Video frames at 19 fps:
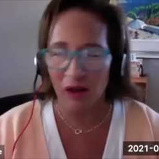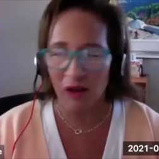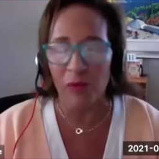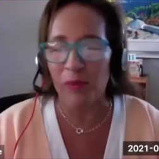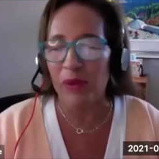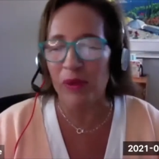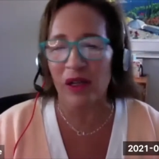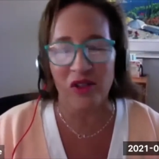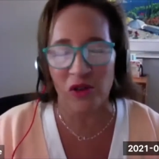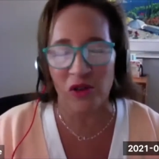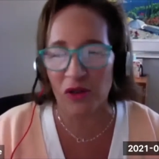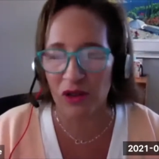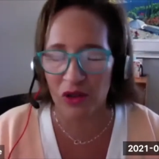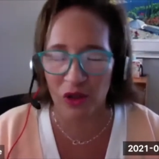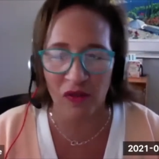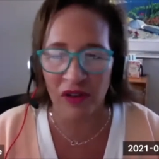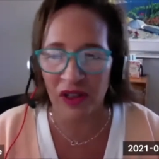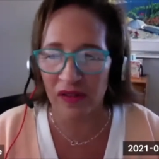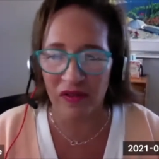all bodies are
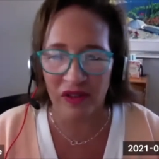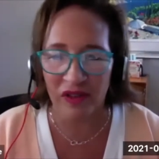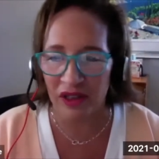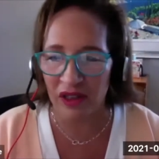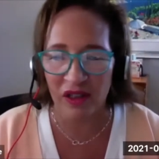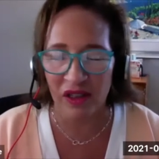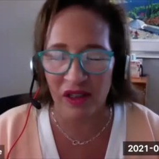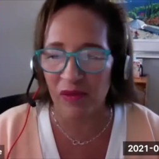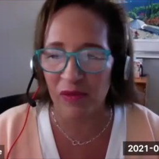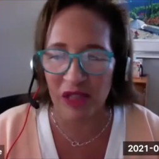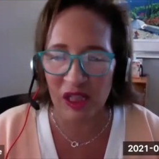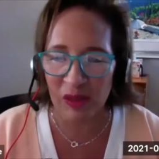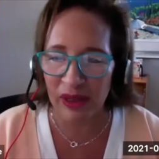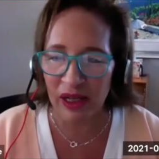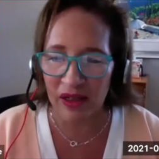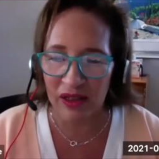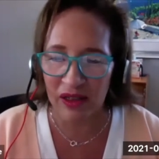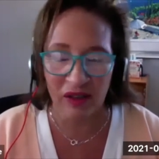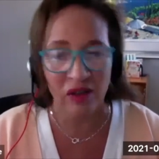deserving of dignity and
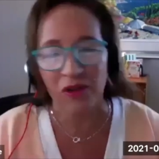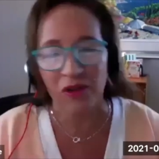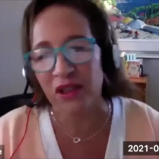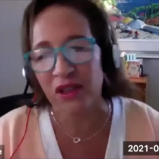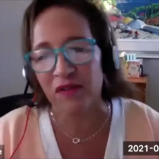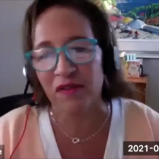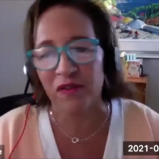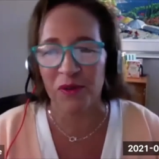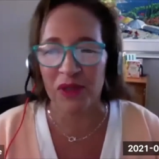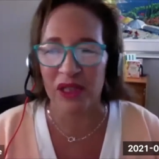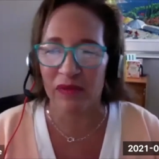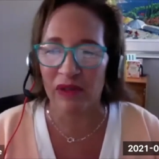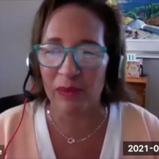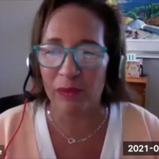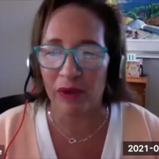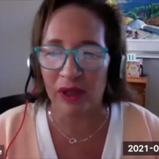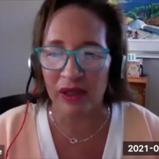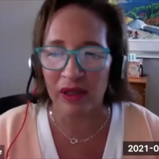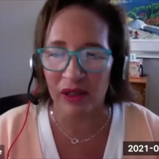respect, including the foods that we
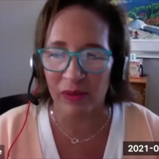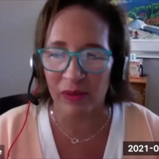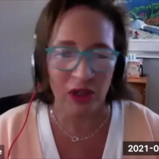put in them.